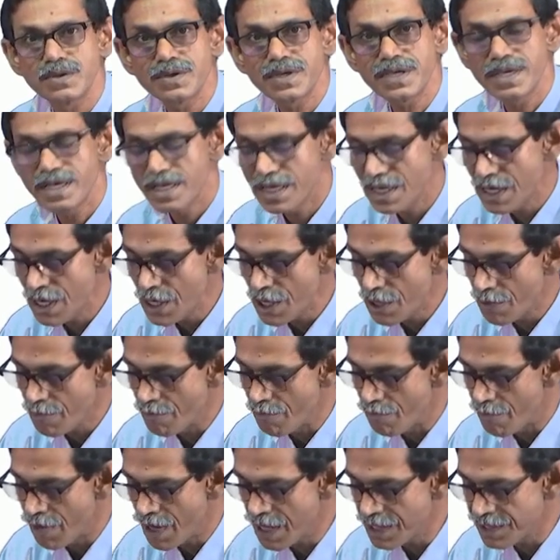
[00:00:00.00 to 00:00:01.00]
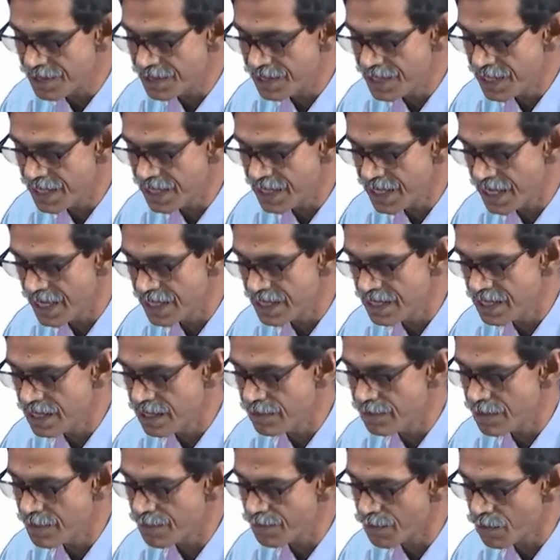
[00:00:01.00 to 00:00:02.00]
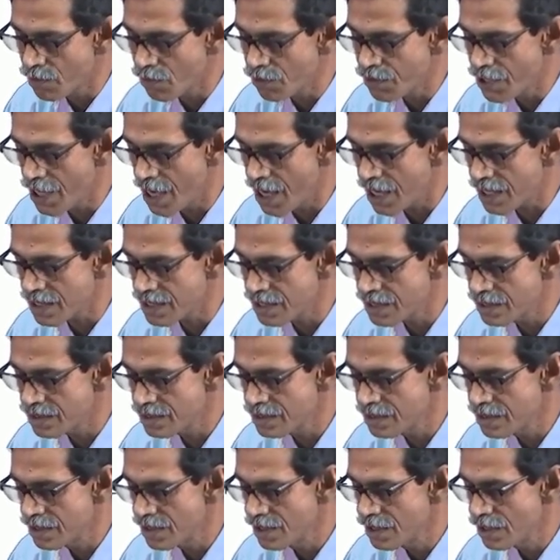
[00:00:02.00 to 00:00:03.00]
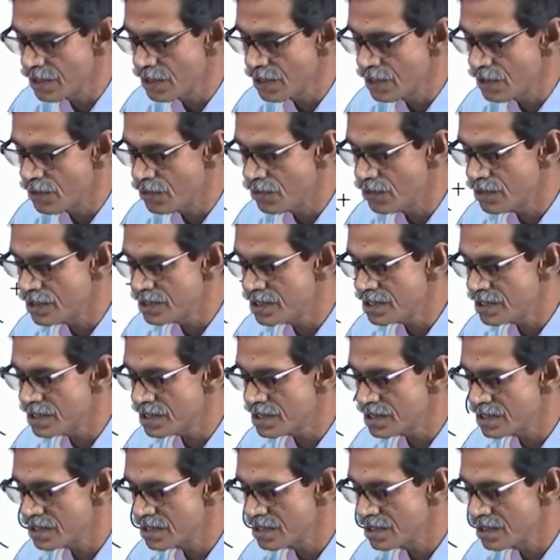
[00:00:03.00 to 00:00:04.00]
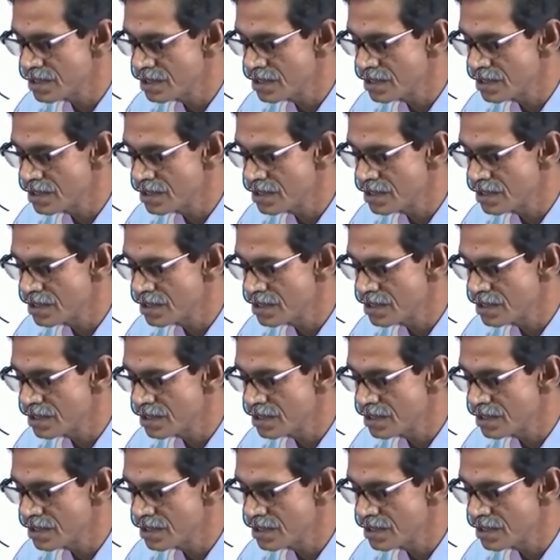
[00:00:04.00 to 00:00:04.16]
okay, but they can give a product which is